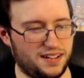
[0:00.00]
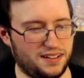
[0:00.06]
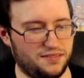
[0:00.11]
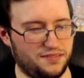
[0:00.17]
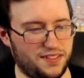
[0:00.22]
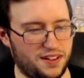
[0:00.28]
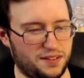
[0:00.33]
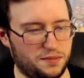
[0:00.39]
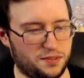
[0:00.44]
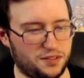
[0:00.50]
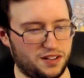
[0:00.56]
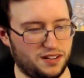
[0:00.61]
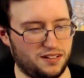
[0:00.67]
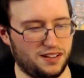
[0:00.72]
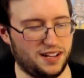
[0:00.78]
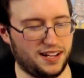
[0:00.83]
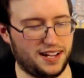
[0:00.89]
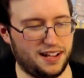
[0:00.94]
it fast motion. I
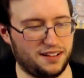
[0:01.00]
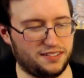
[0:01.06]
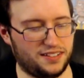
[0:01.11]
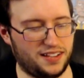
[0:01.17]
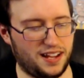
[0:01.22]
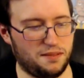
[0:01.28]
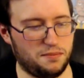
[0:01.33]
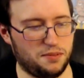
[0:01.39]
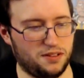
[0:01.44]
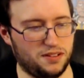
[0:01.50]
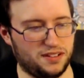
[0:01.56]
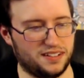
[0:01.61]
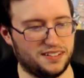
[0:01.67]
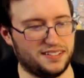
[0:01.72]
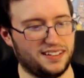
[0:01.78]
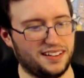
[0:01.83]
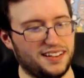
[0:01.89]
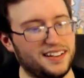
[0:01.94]
don't like how stable it is.
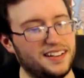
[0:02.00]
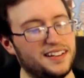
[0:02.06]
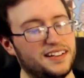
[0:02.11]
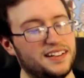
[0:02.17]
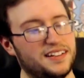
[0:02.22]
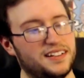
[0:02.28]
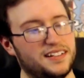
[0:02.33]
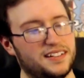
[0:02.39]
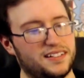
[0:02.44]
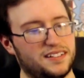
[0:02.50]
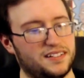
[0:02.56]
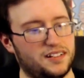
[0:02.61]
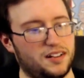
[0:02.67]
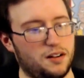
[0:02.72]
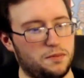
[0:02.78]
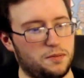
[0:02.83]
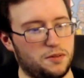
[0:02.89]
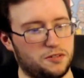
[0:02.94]

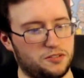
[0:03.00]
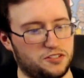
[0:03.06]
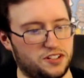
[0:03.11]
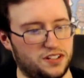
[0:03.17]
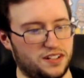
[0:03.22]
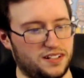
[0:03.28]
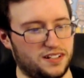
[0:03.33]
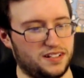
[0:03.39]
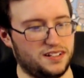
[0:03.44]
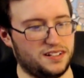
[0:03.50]
GoPro shit.